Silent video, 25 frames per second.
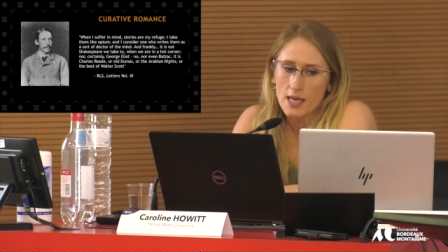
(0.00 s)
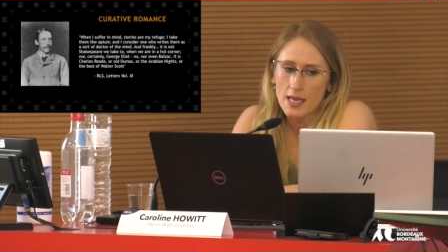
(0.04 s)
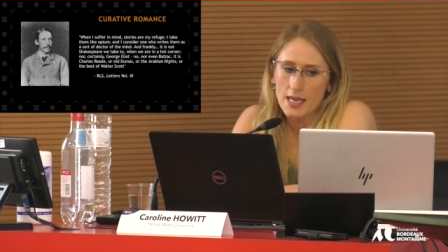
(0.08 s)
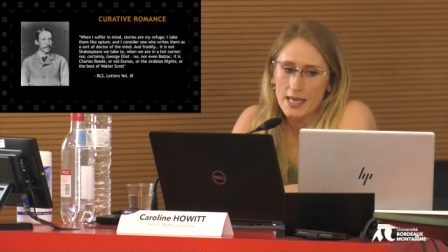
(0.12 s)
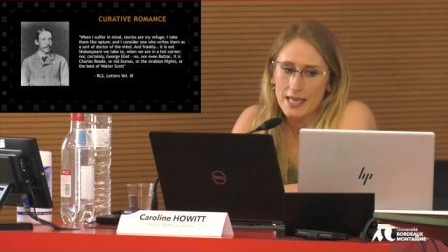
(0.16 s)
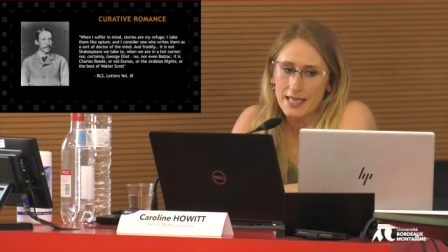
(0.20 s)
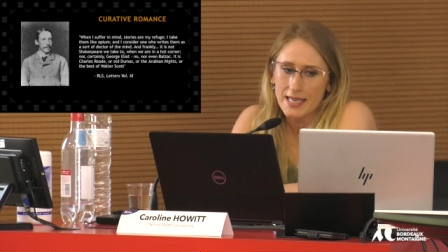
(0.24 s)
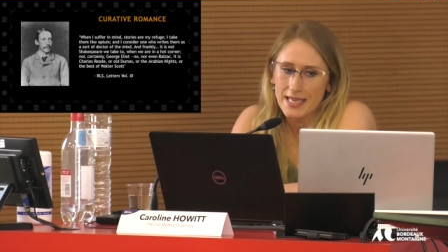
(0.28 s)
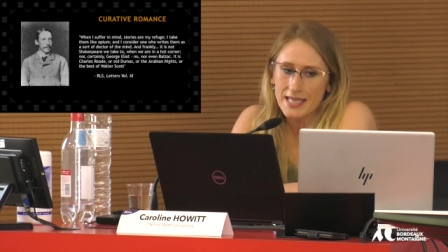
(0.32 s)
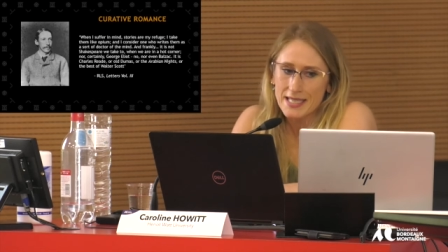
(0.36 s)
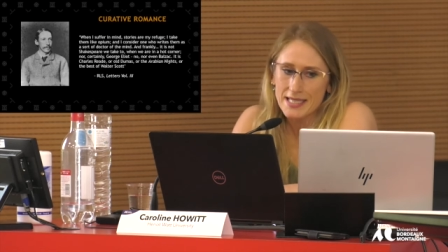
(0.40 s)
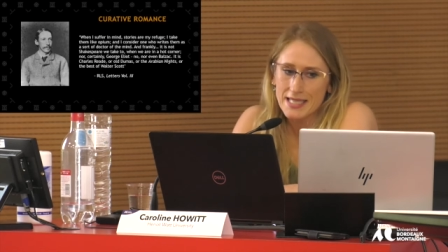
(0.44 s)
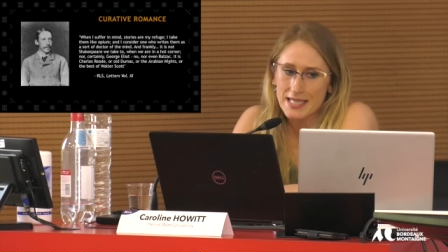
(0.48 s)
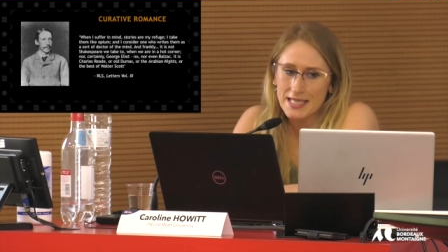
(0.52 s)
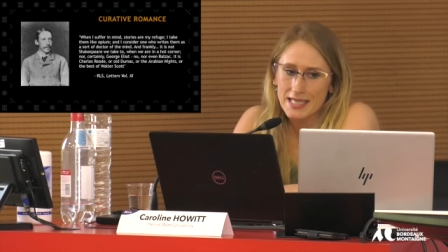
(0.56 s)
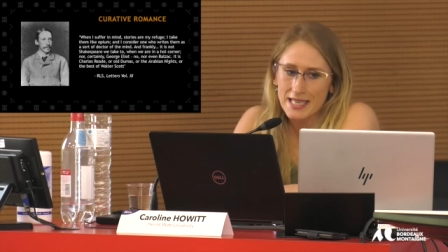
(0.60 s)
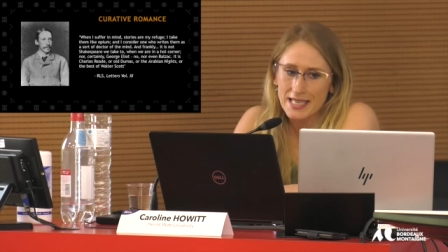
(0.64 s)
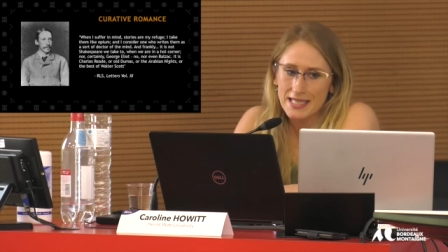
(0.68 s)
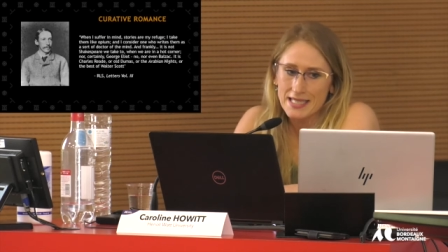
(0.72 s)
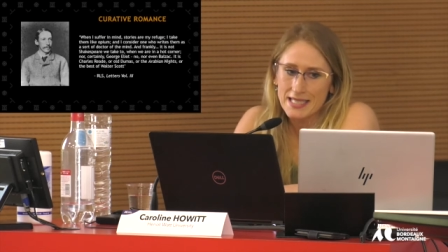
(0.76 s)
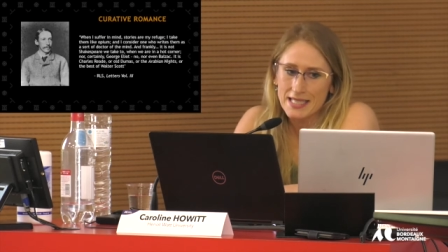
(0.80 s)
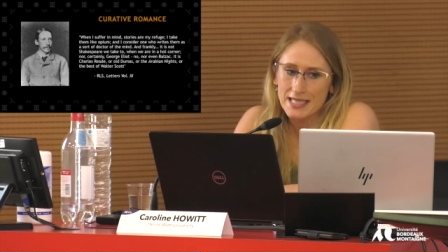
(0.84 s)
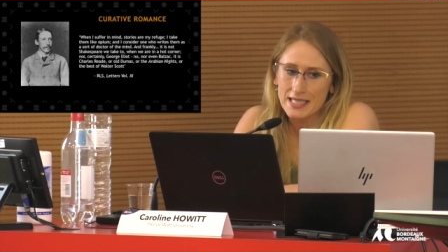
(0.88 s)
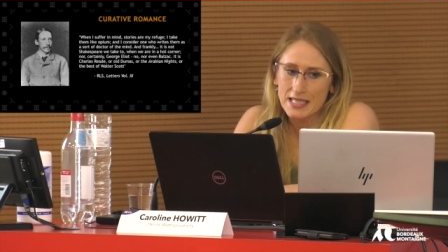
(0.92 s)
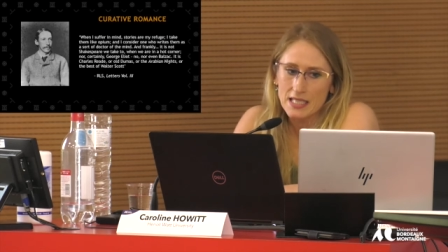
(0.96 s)
In
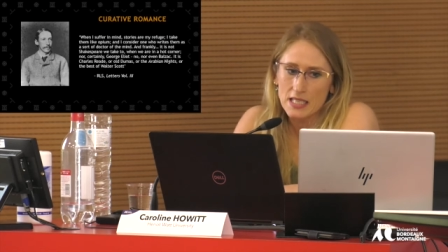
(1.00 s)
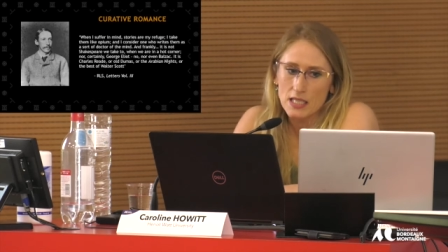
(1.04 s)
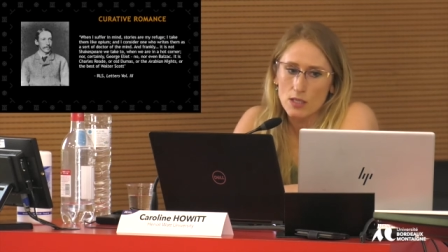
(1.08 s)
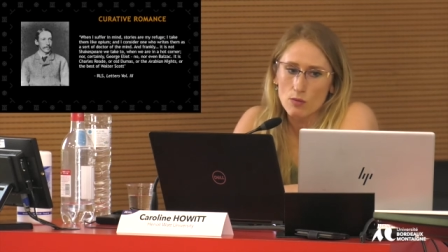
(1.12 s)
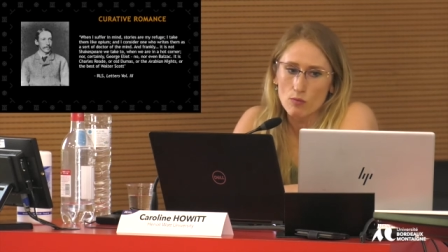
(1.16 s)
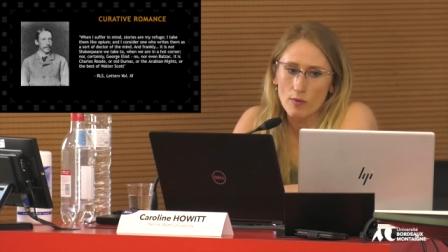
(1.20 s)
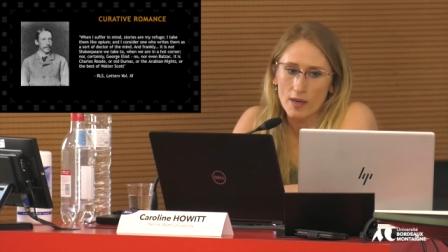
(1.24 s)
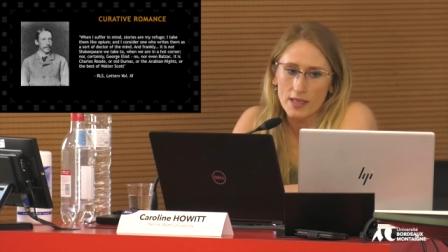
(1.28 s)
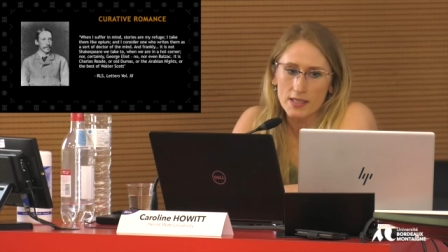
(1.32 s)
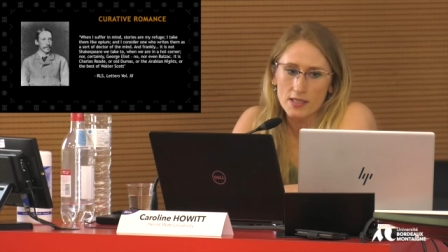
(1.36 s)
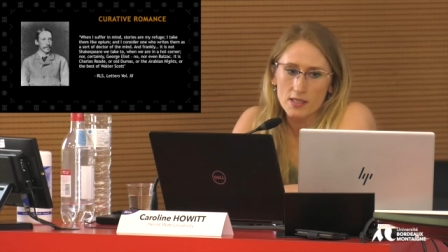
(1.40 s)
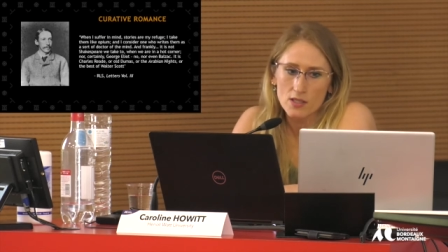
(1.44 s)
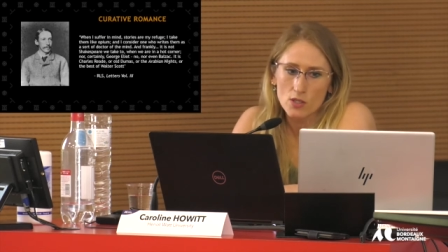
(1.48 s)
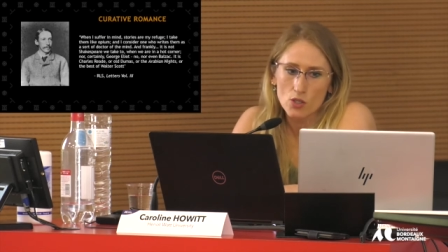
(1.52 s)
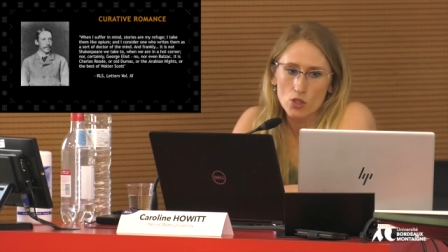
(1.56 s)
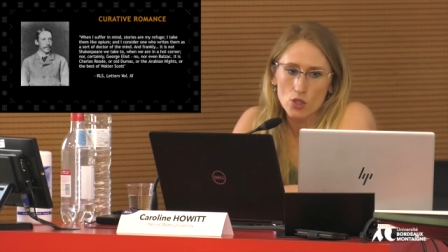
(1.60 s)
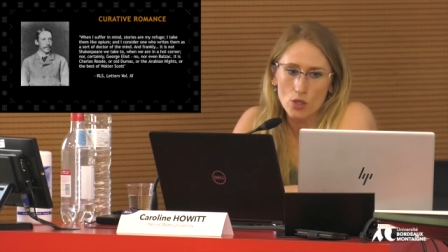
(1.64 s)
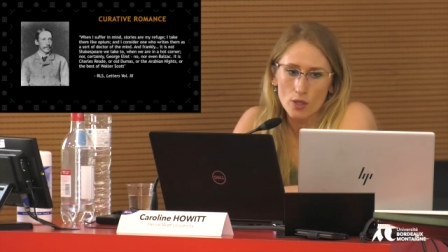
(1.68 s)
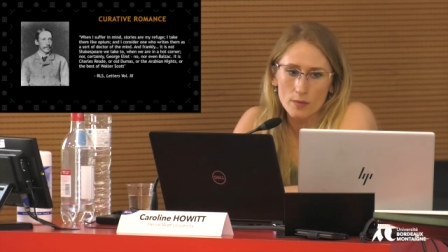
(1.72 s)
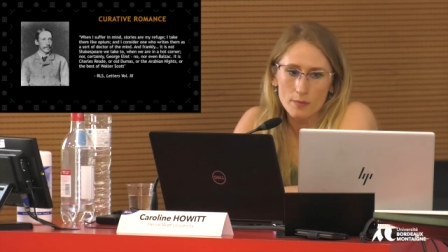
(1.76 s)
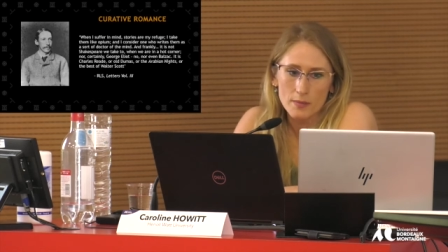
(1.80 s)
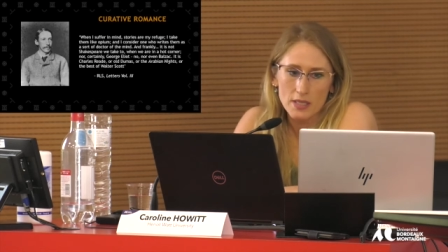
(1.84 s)
1880, he writes to John